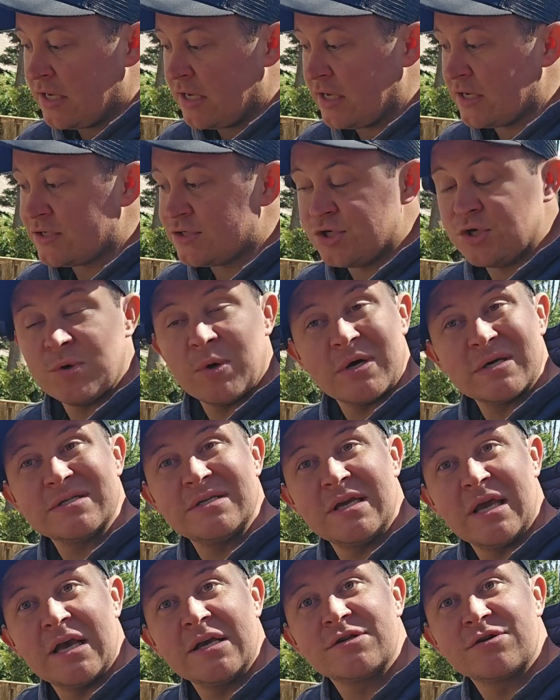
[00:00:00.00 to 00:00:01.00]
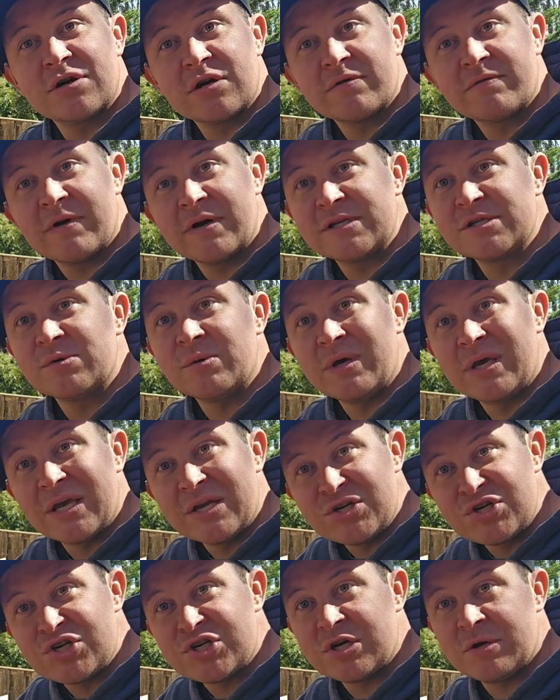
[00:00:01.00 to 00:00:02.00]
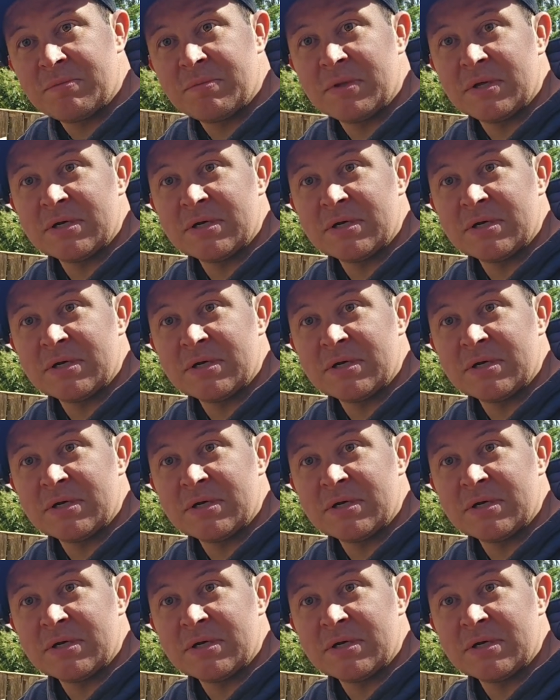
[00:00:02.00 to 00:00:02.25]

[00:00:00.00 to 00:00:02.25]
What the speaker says: he is USDA certified, so he can ship